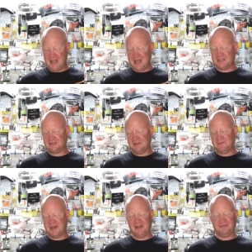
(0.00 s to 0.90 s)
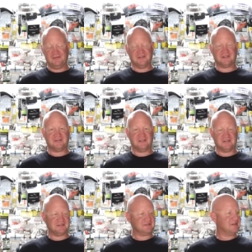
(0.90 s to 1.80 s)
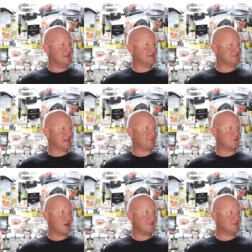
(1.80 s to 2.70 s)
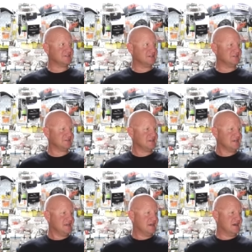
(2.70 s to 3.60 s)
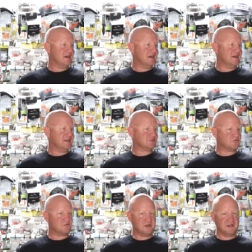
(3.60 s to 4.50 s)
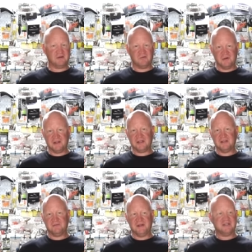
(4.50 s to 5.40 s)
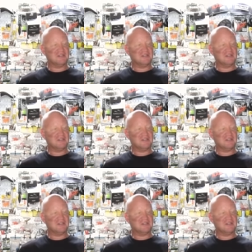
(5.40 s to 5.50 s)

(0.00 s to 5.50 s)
Excellent buy for the type of rod this is. And it's a really, really good mini